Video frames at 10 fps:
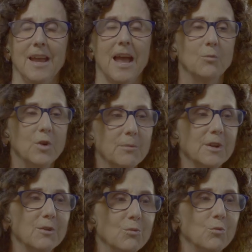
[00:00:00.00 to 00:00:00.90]
And
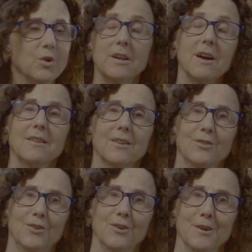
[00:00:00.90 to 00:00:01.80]
women would not
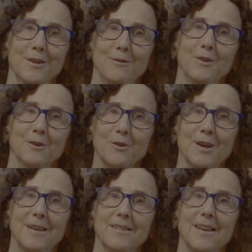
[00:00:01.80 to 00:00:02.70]
necessarily feel
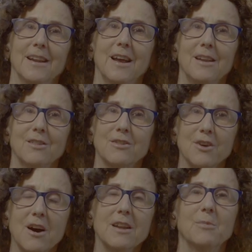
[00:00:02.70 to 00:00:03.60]
great. And I
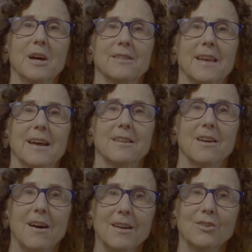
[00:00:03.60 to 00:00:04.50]
thought about that
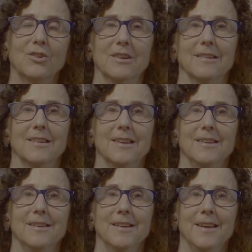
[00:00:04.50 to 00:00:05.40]

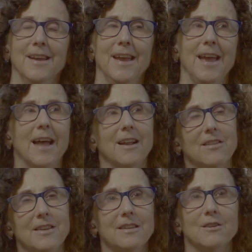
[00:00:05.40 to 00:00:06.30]
constantly. And I
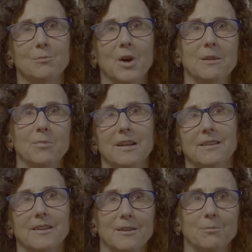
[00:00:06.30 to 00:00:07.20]
think there might be
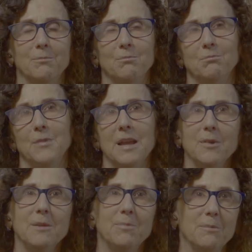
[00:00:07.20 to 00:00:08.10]
a little,
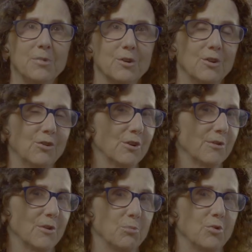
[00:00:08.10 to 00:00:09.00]
maybe people could
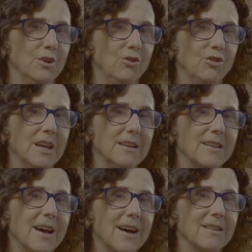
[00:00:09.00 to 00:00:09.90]
sort of appreciate
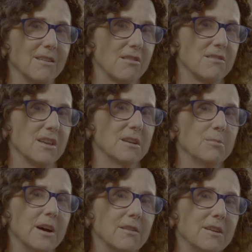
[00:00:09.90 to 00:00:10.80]
that and think
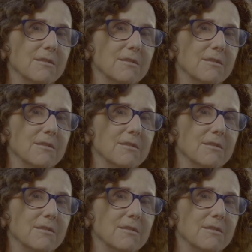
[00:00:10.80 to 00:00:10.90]
about